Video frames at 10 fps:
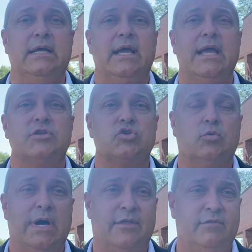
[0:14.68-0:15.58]
And
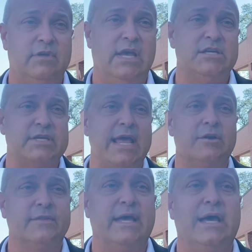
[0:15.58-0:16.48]
so how the VA has
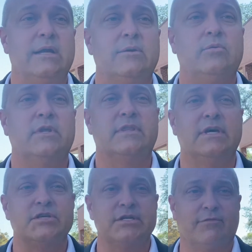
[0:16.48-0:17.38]
handled that with
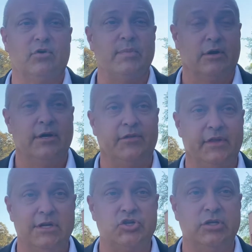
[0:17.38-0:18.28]
uh, several mental health
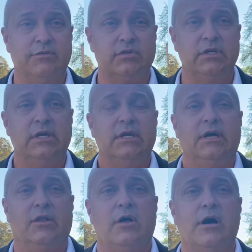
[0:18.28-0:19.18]
initiatives,
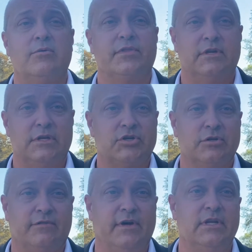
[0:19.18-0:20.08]
along with
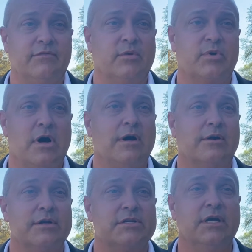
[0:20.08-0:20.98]
additional funding from
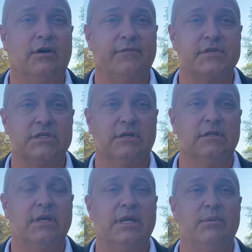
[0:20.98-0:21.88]
Congress to help
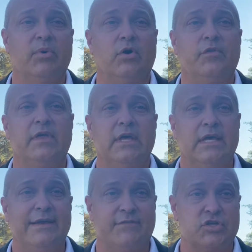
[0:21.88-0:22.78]
facilitate both
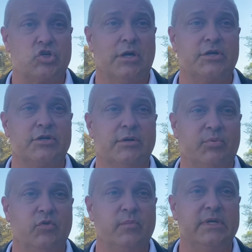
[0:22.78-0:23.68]
infrastructure
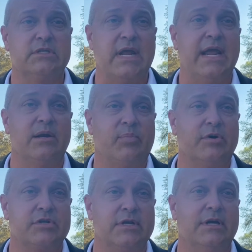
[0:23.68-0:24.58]
improvements and
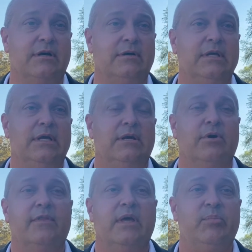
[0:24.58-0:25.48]
personnel,
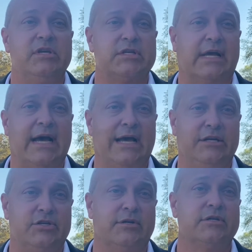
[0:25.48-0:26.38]
whether they be
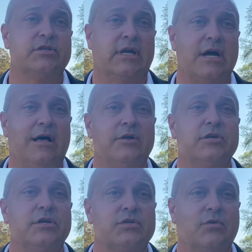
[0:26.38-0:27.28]
psychiatrists,
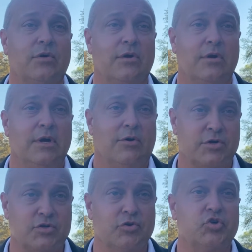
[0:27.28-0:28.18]
psychologists, or or
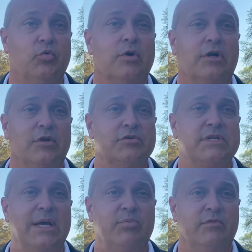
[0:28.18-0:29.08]
social work, those
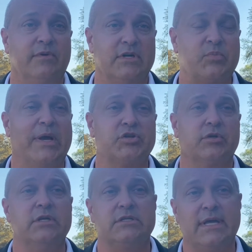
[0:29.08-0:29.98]
type of uh,
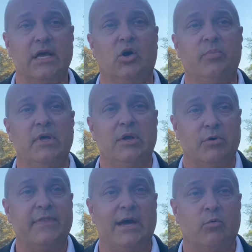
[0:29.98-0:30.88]
specialties to help
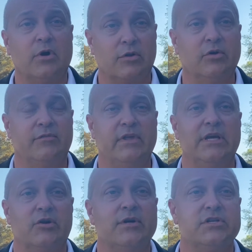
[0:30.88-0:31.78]
with that workload of the
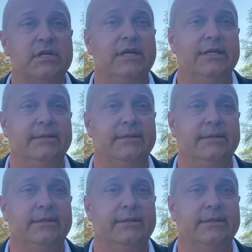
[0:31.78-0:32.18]
increased need.